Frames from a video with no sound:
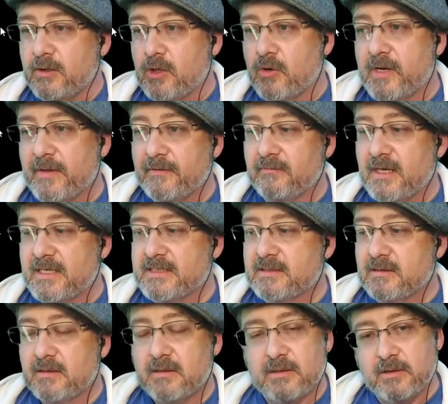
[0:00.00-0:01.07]
Go down the
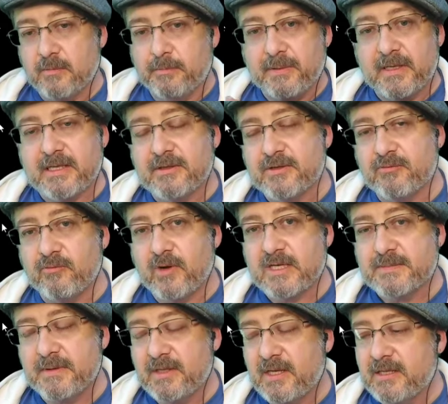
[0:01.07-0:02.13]
list, you pick the
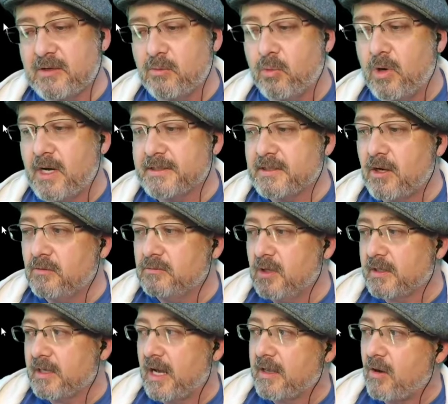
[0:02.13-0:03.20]
recipe that you want. Oh,
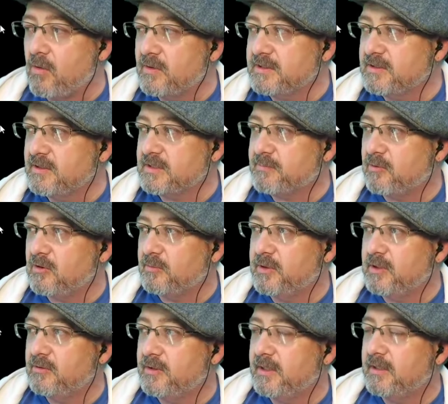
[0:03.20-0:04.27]
look, I go into this portable
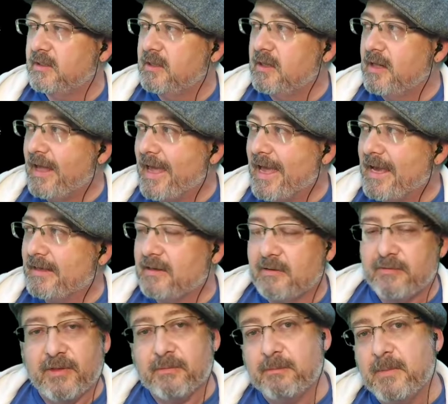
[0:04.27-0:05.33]
unit, and
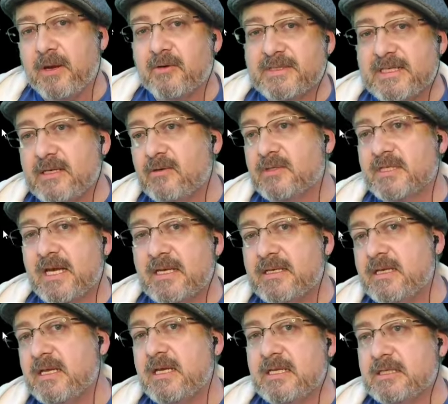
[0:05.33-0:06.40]
the materials I
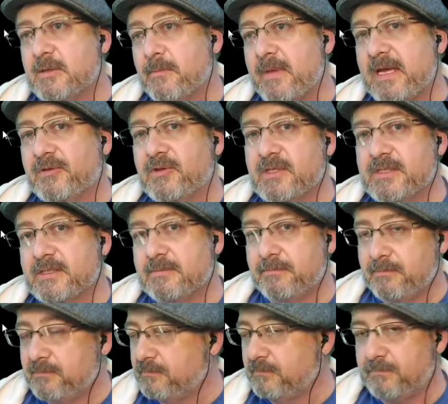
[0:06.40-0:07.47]
need to make this
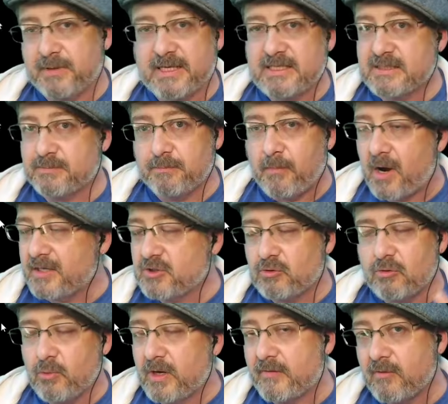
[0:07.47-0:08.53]
piece,
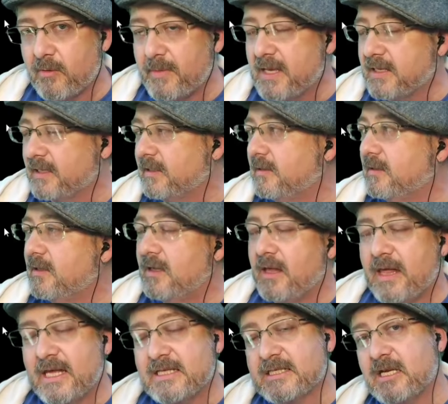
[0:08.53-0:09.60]
module, or whatever I'm making
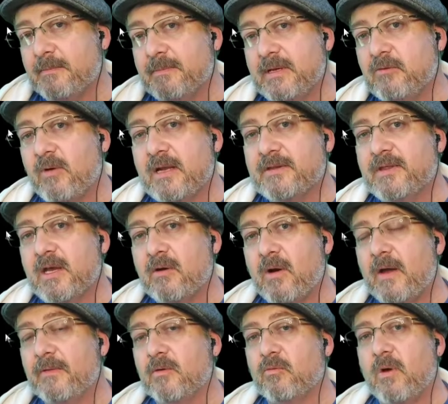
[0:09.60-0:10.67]
is going to be right
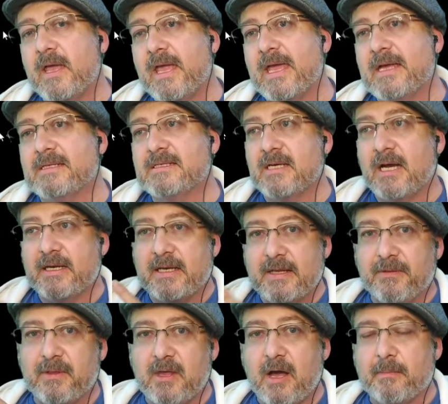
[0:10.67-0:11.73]
there on the right-hand side
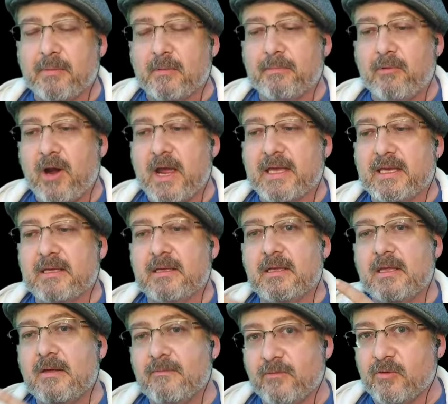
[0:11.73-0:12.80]
in the upper bracket
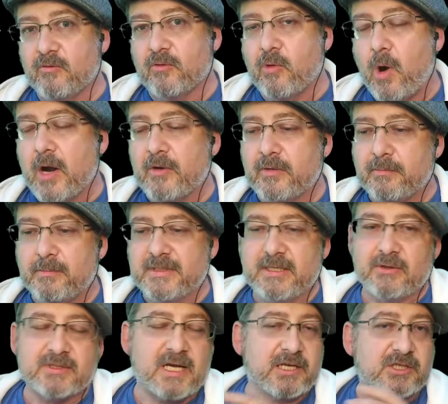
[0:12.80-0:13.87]
for the required
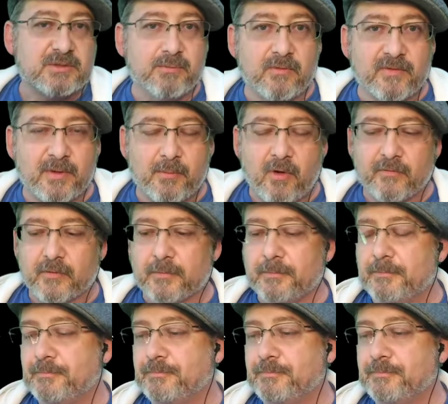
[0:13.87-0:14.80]
materials. I can just move them over.